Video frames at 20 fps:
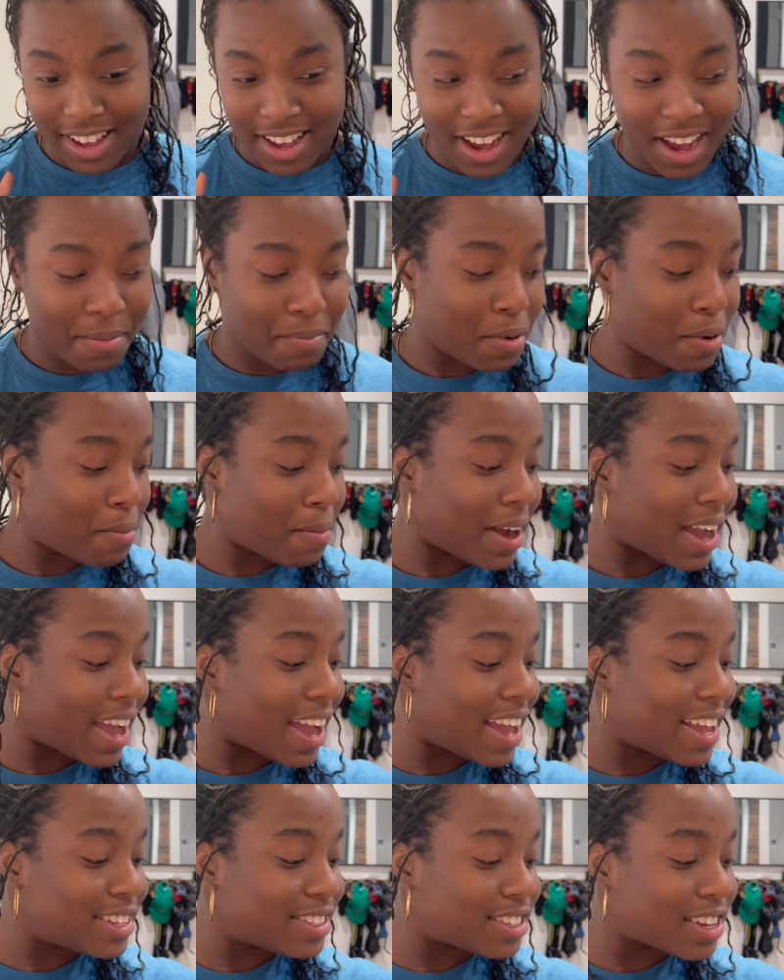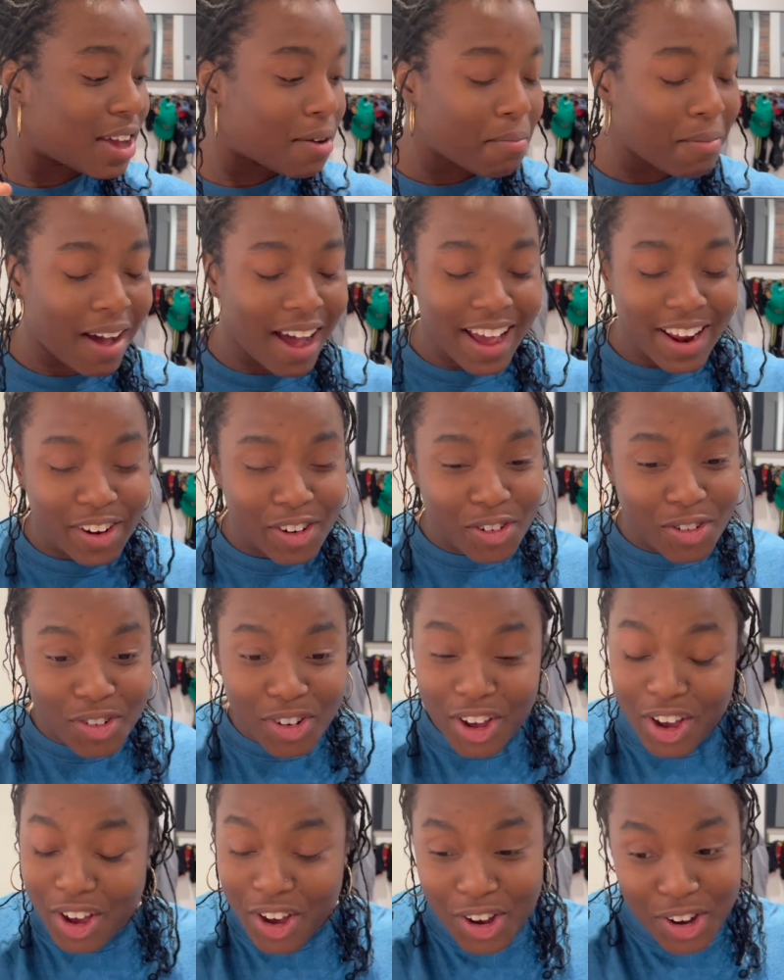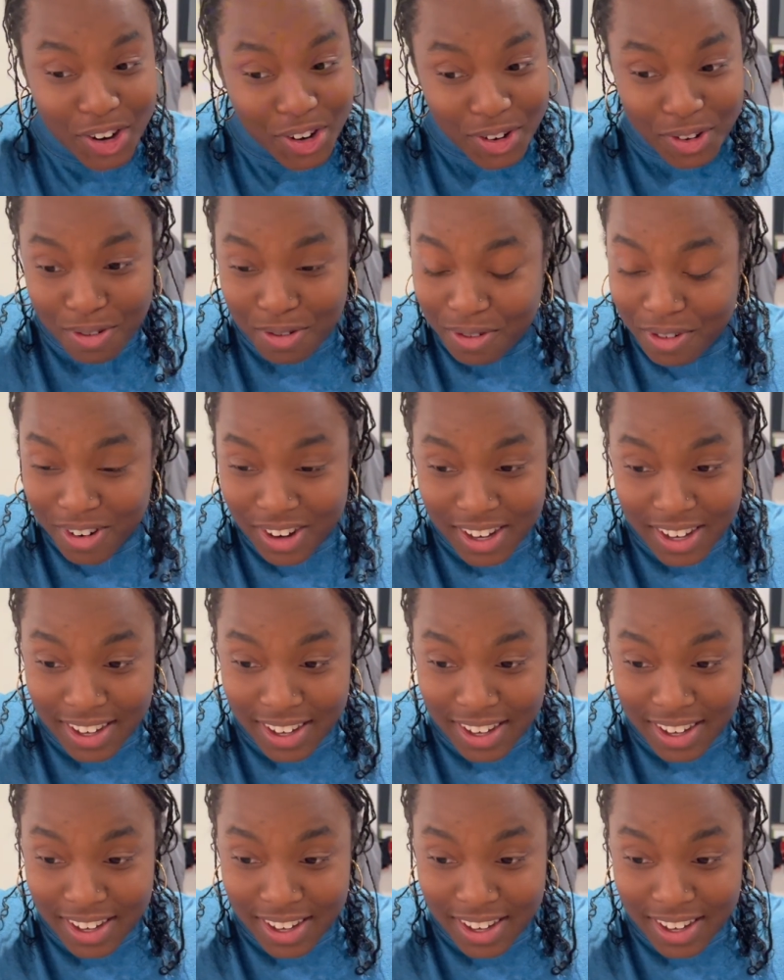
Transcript: I put my hands up. I don't know.